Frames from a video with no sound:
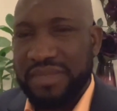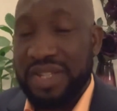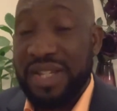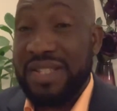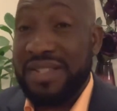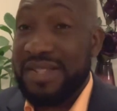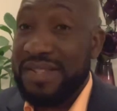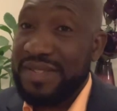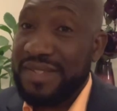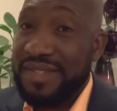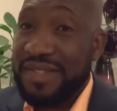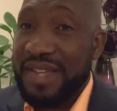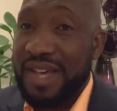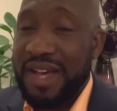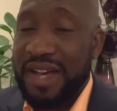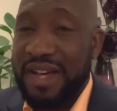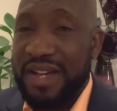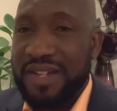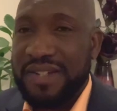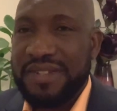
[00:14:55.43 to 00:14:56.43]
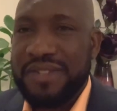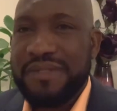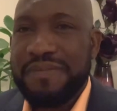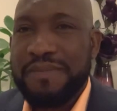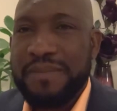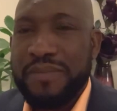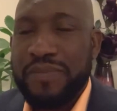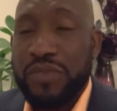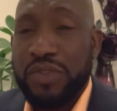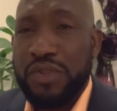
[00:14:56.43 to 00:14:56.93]
It is sad
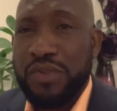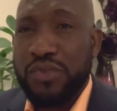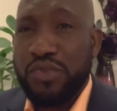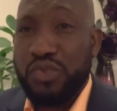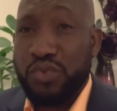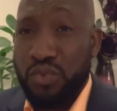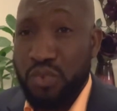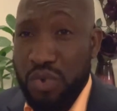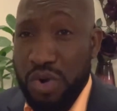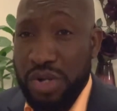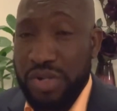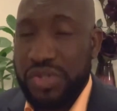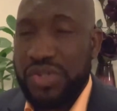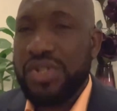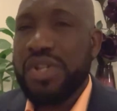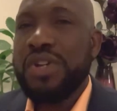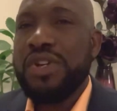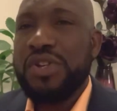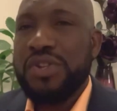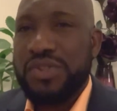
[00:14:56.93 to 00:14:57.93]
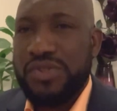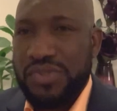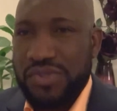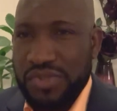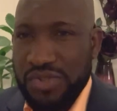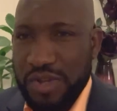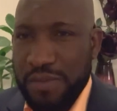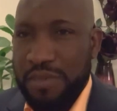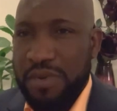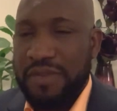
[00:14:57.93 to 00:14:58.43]
to watch
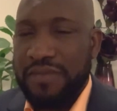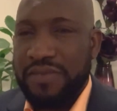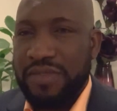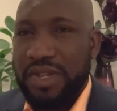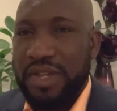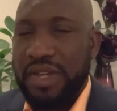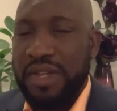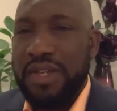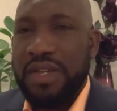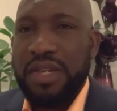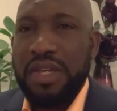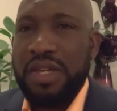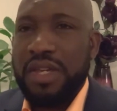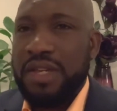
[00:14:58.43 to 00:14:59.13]
some of the